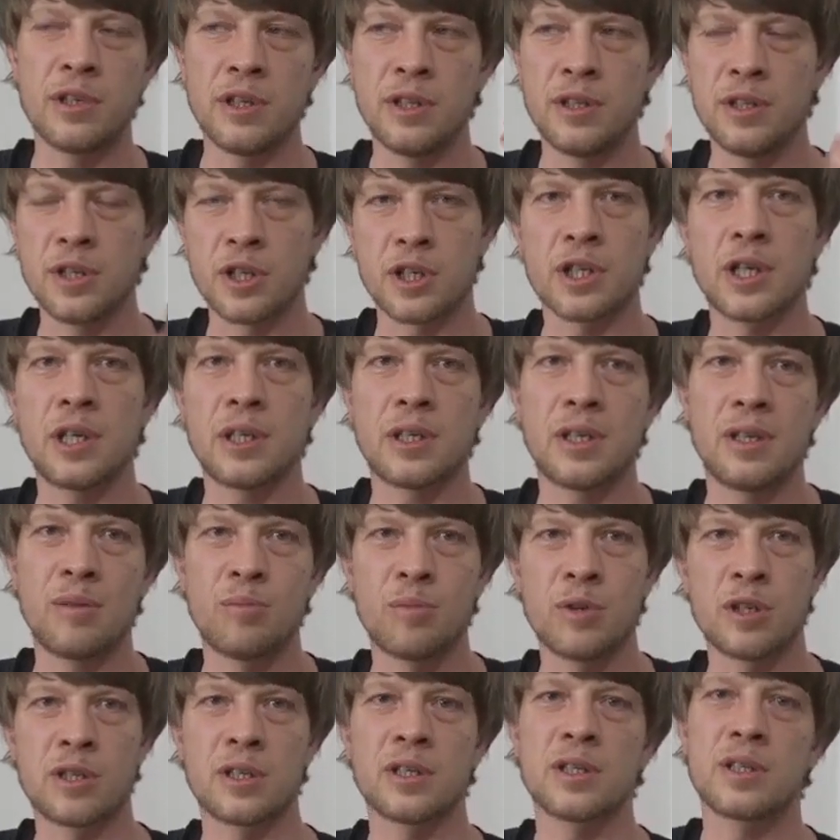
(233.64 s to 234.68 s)
Aluminium
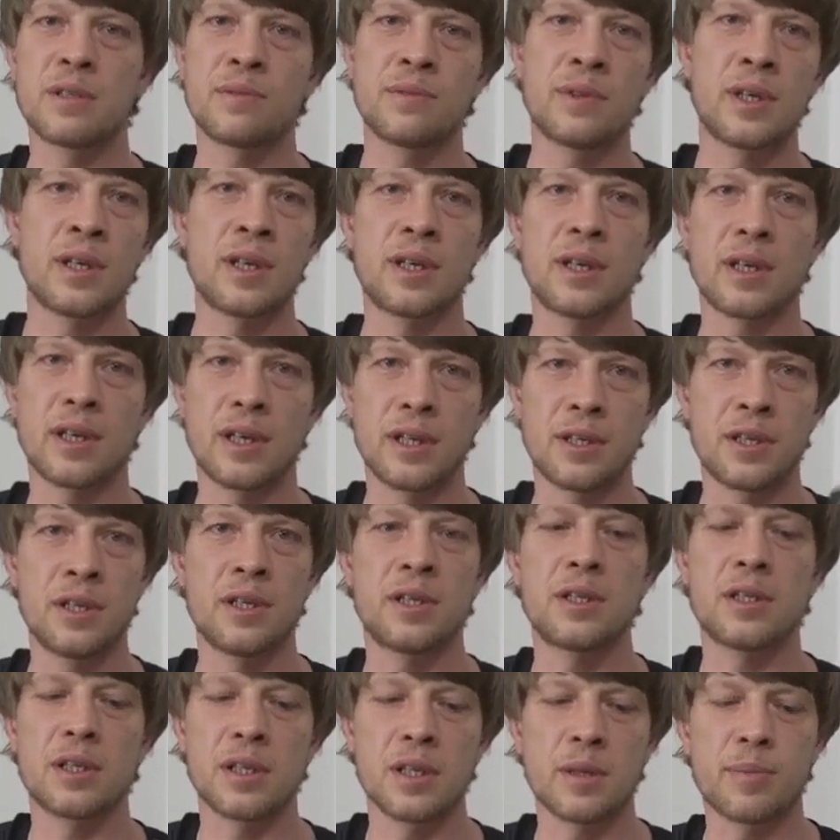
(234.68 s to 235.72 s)
holders of
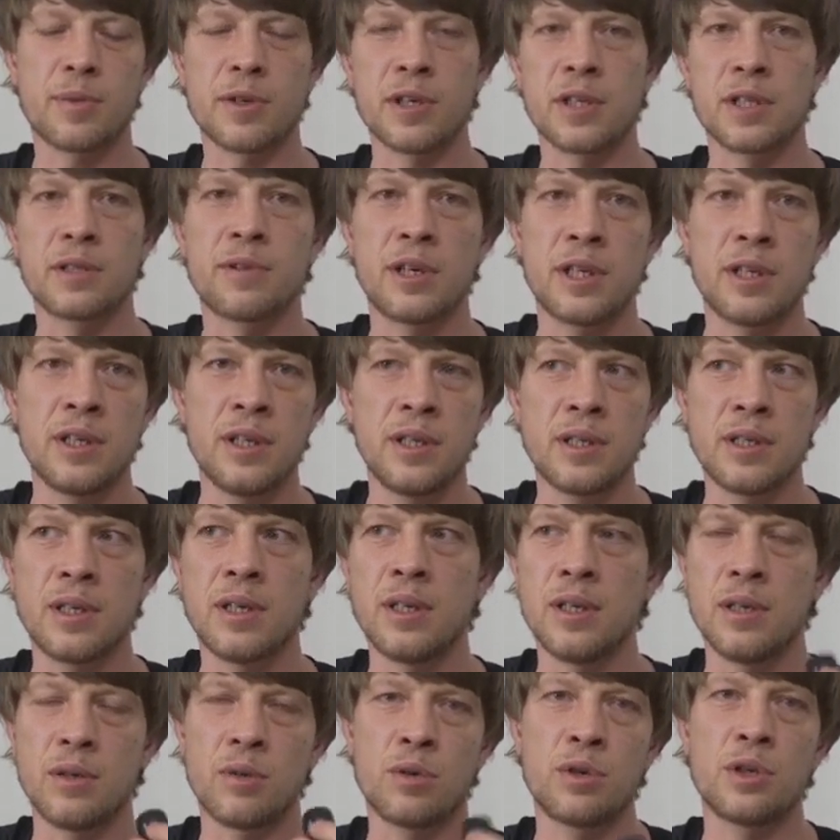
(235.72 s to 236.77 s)
most Russian
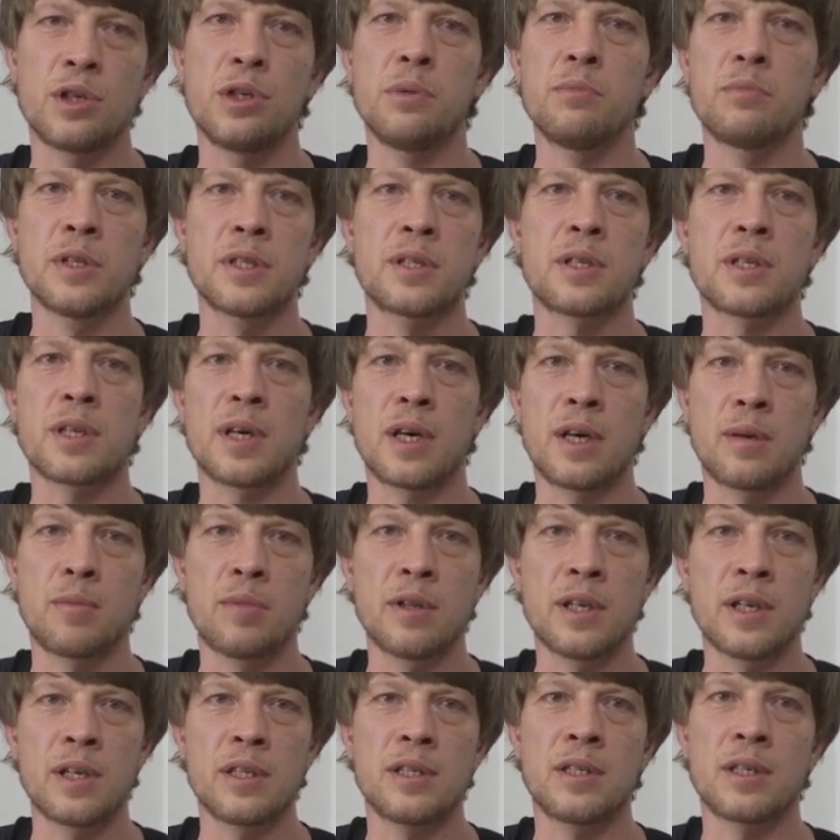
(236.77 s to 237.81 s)
manufacturers peel
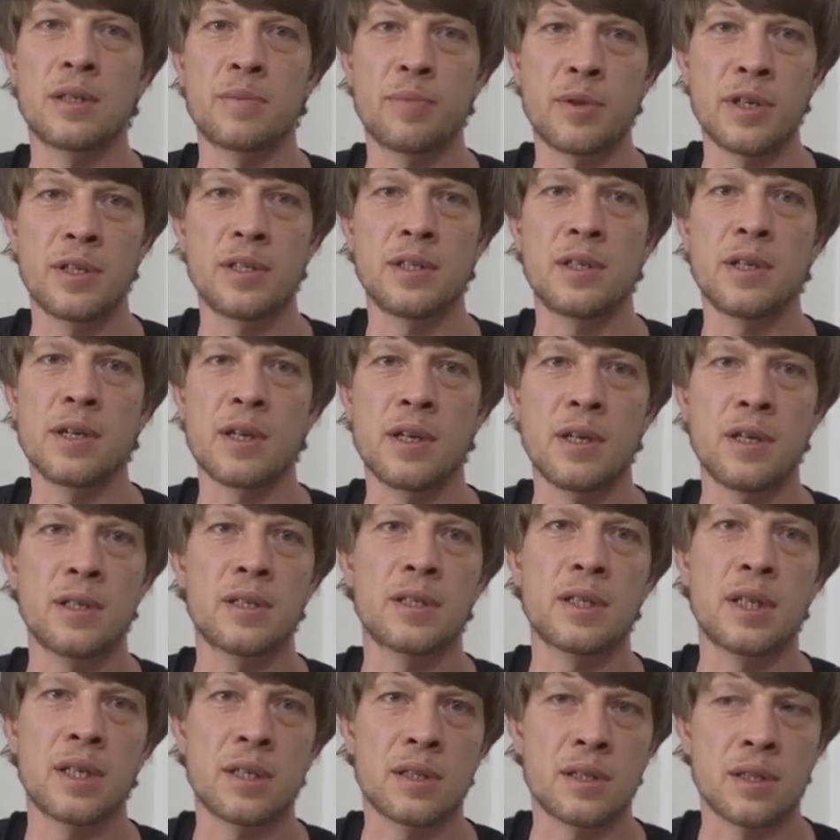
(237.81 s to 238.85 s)
off after
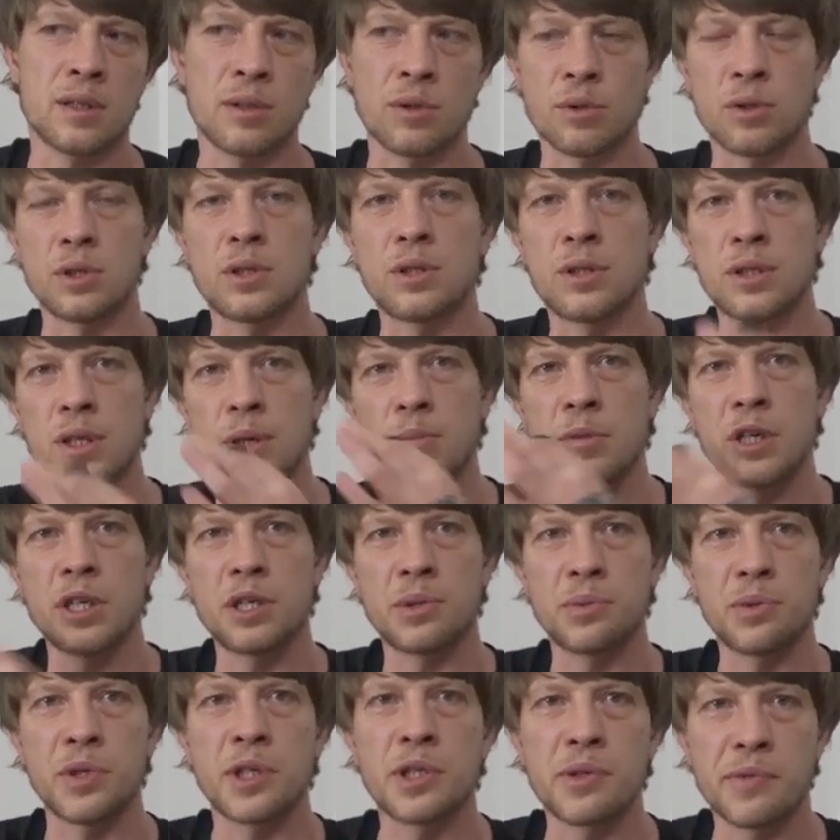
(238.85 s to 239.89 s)
first
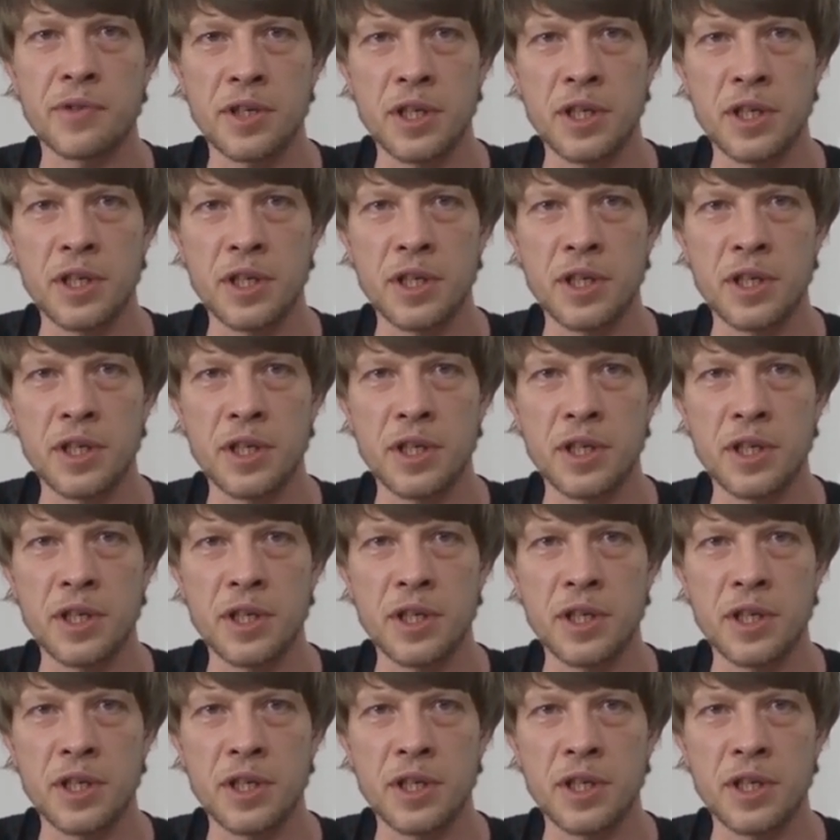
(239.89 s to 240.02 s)
sterilizing.